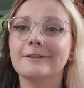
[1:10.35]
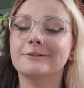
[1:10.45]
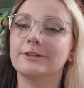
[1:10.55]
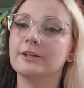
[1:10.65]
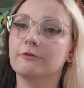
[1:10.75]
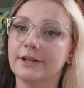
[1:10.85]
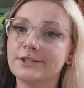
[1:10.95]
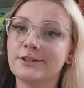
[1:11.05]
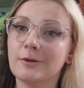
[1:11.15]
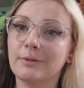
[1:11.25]
So the
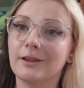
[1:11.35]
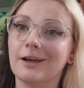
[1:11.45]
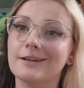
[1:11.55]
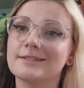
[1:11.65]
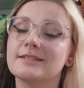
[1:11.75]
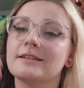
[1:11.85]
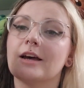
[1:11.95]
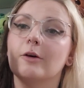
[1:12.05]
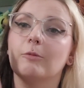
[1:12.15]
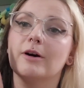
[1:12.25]
original Plus
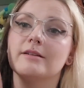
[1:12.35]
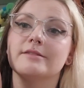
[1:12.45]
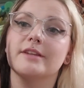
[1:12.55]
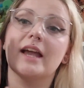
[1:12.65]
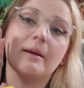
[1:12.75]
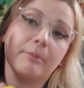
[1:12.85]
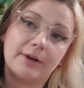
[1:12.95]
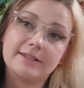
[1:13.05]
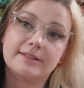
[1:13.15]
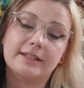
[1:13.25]
was a
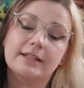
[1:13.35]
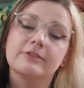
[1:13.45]
bracelet.